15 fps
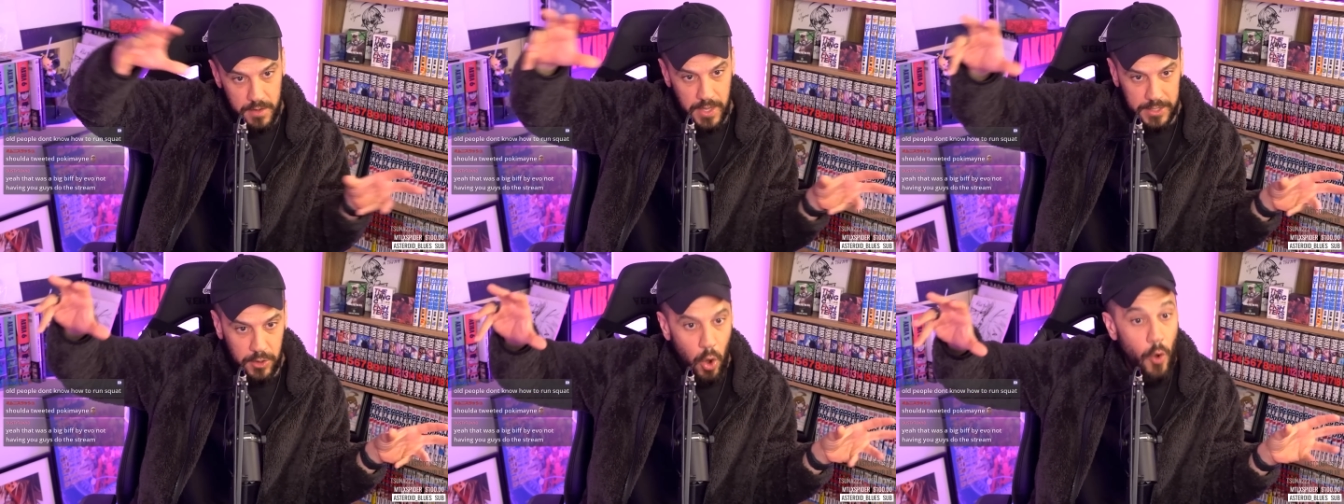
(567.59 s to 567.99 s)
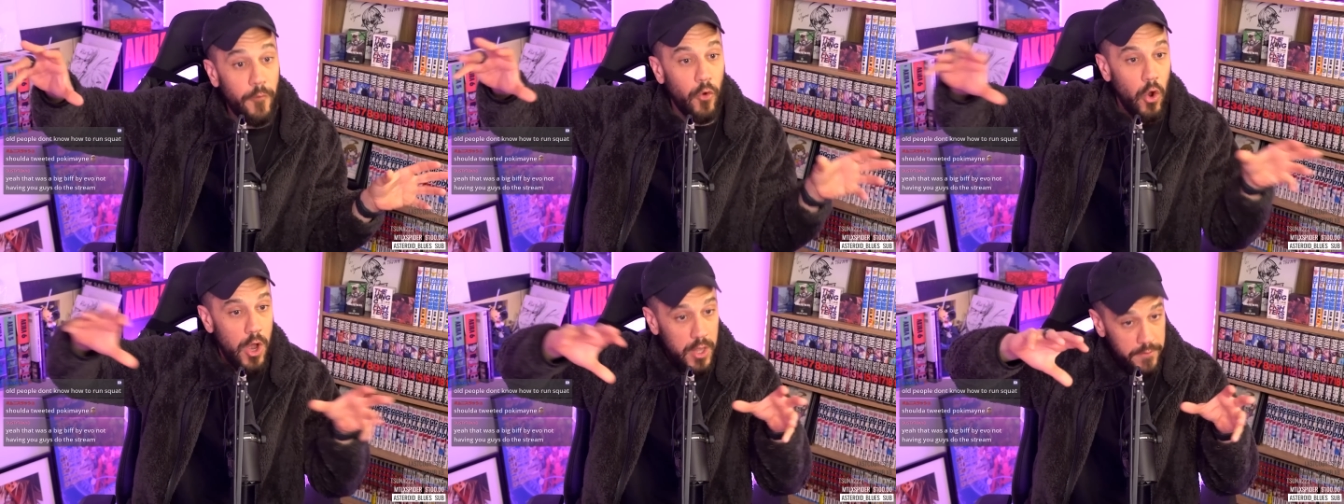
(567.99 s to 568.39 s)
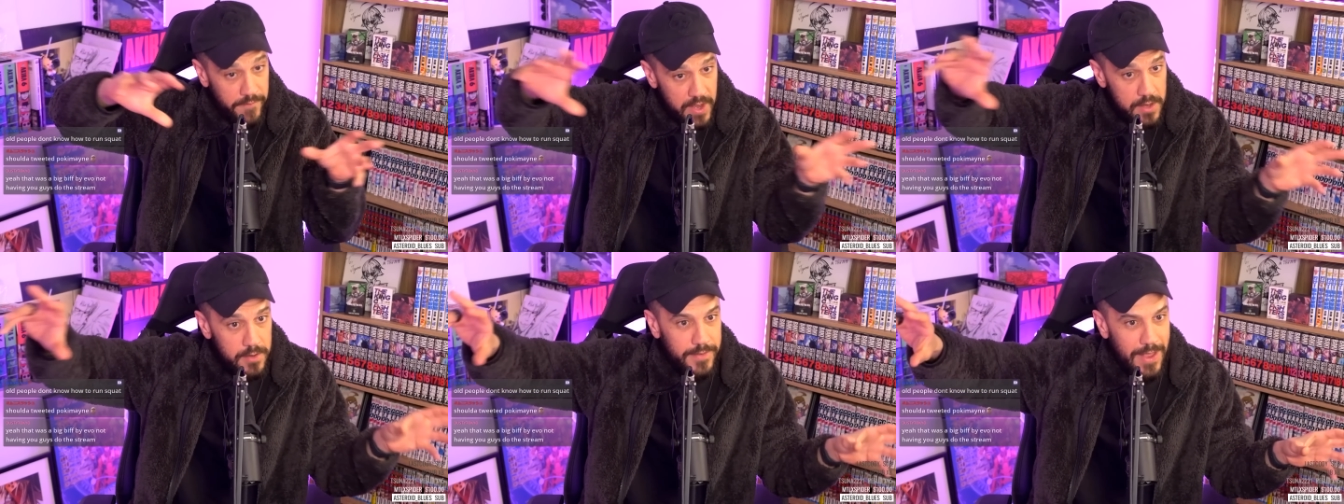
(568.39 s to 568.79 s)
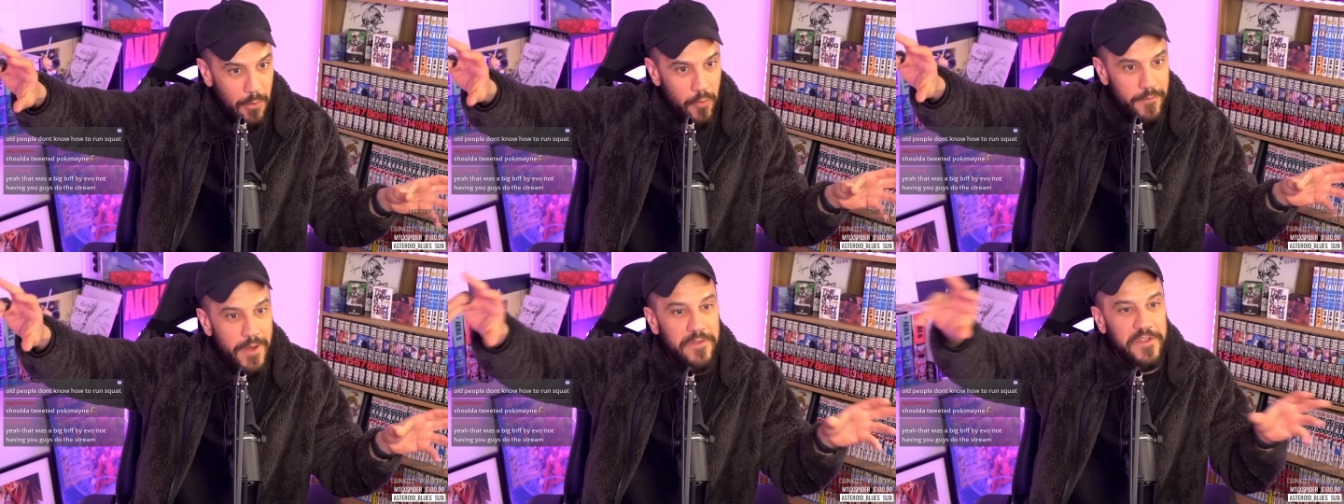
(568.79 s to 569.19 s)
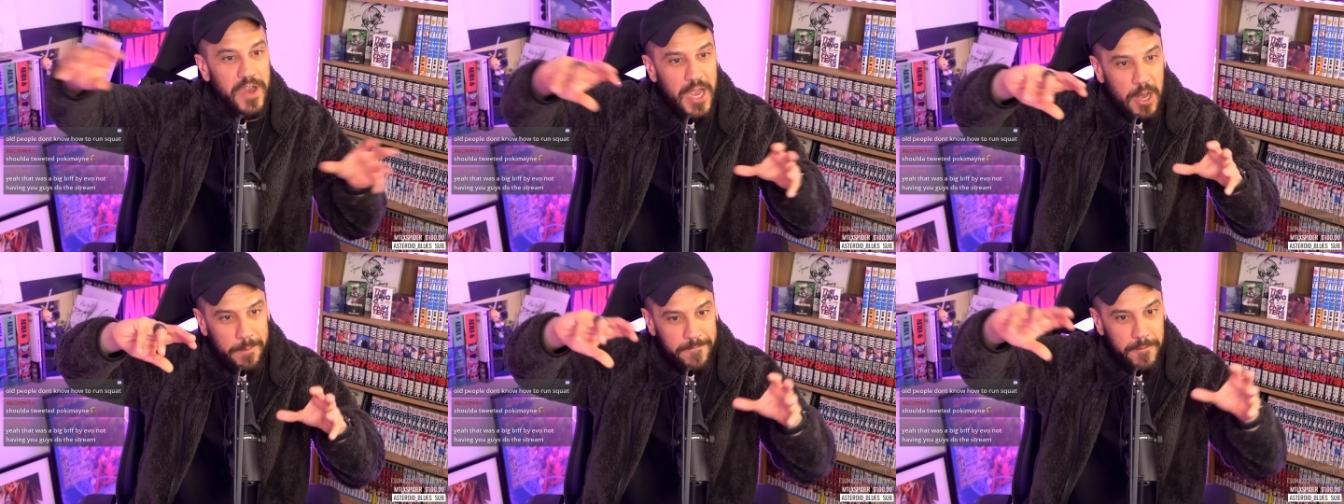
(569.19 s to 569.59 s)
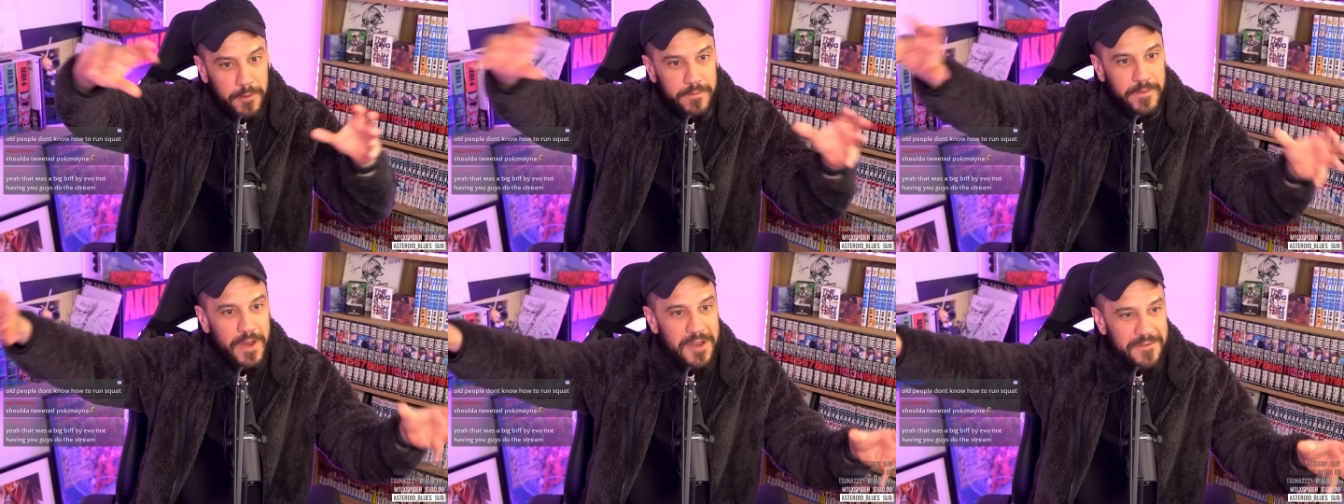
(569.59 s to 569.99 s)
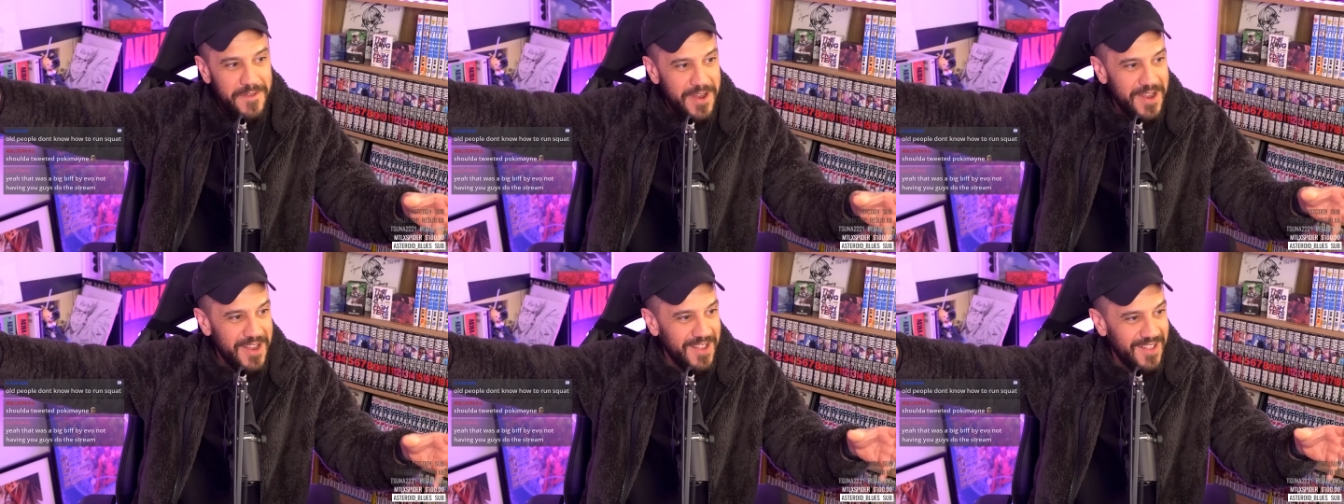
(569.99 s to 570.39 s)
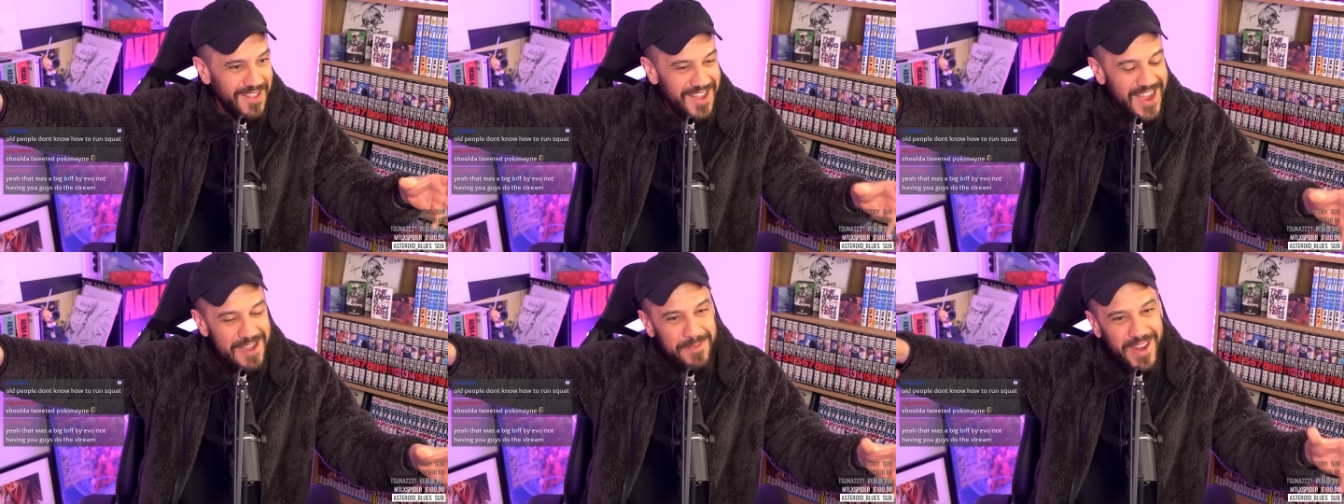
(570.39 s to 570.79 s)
like the overall event, that were very, very helpful and very, very kind.